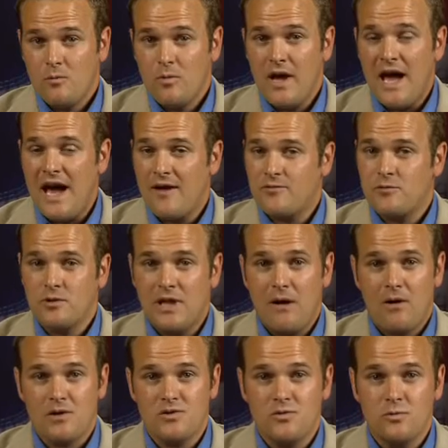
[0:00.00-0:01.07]
We have to allow
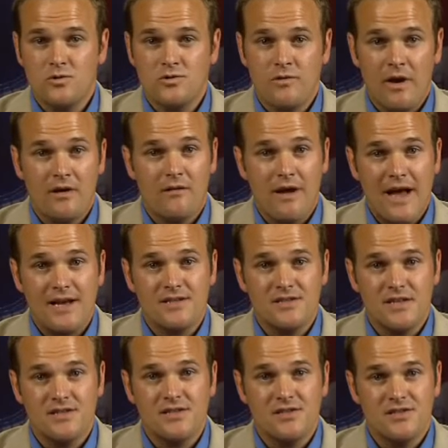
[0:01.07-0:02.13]
our schools greater
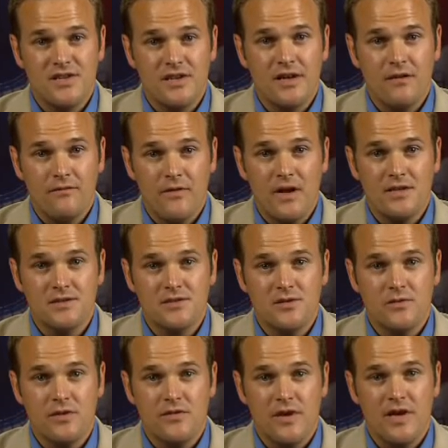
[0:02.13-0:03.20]
access to sinking funds
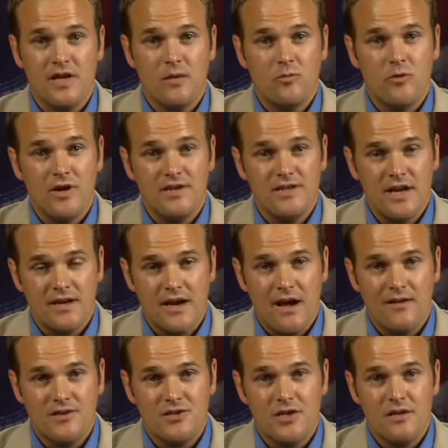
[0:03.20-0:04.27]
so that they can upgrade
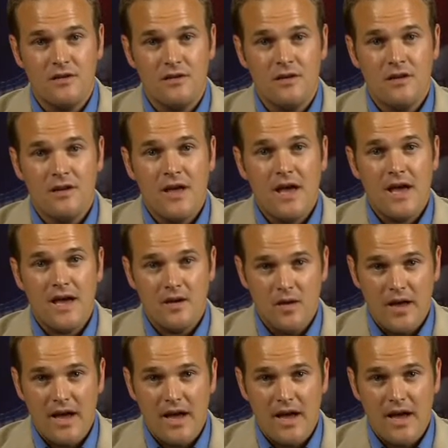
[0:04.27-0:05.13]
technology and